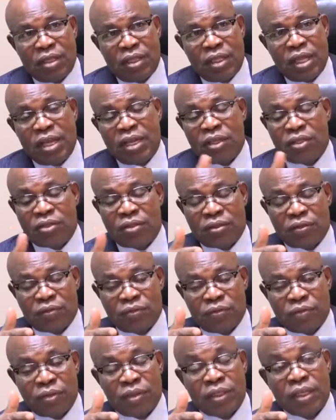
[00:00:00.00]
that
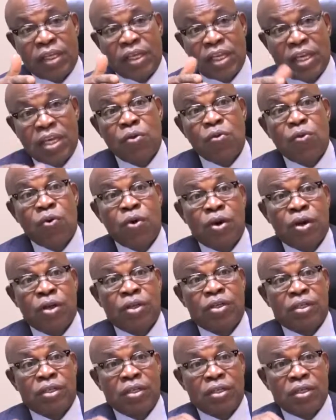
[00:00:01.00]
is the key
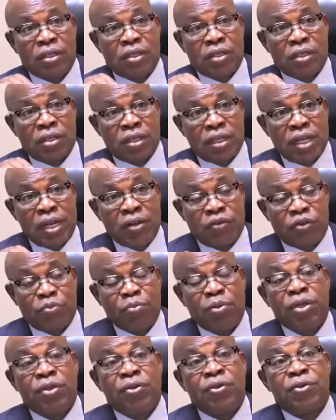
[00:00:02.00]
word that is
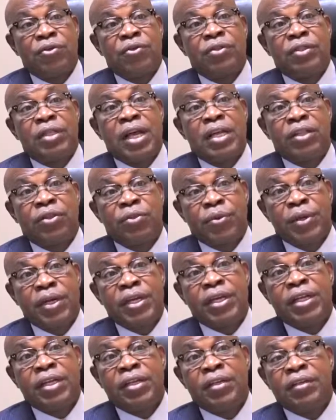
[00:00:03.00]
being used now.
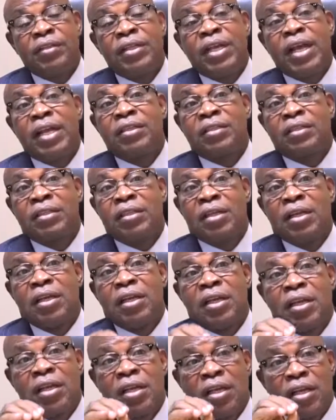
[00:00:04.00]
3Ds, that's
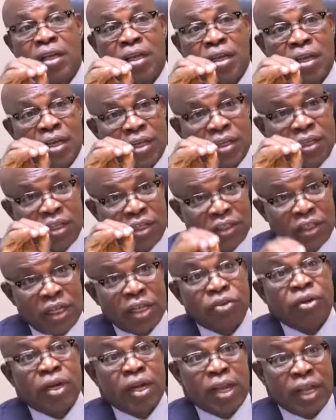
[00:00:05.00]

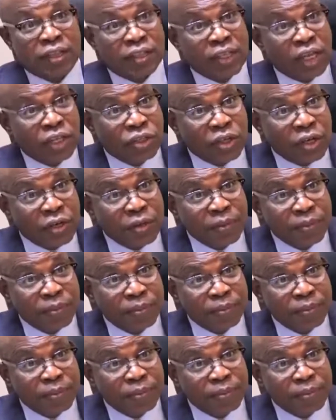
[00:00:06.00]
decentralization,